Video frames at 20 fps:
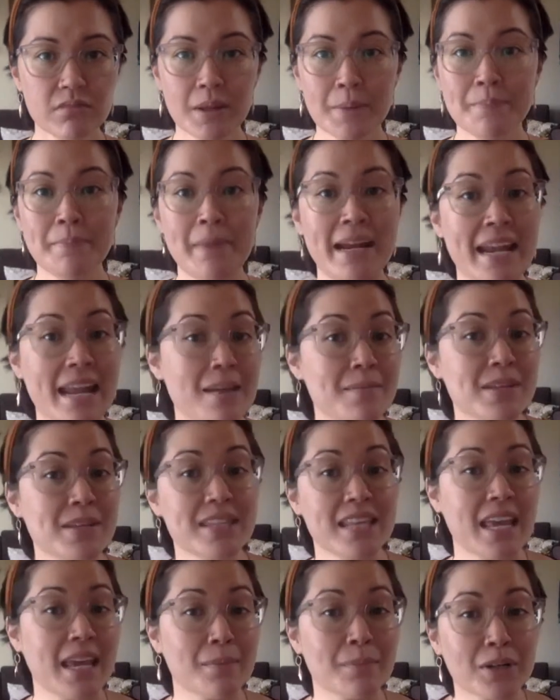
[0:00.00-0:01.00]
My name is
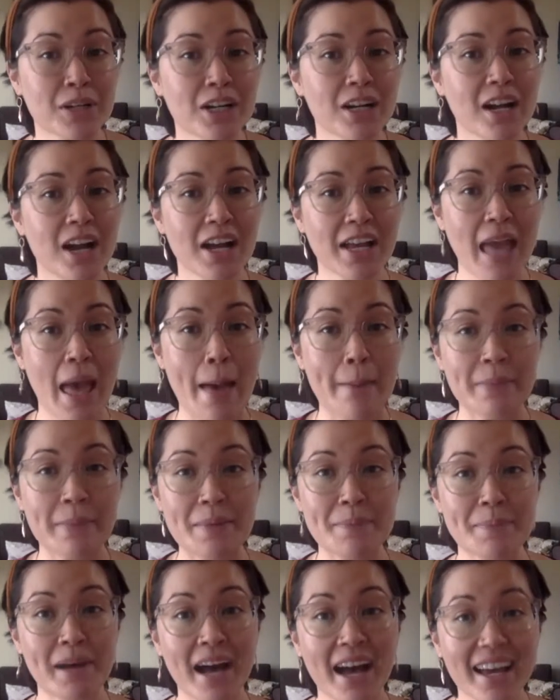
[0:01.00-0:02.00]
Amber
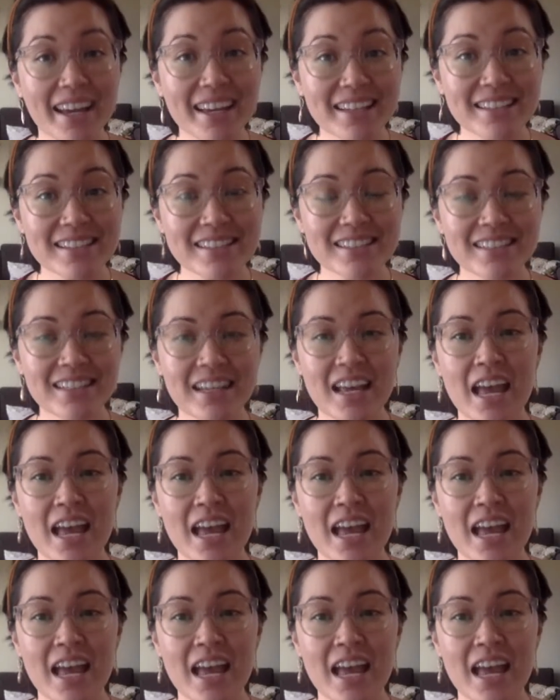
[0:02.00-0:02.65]
Akemi Pyatt.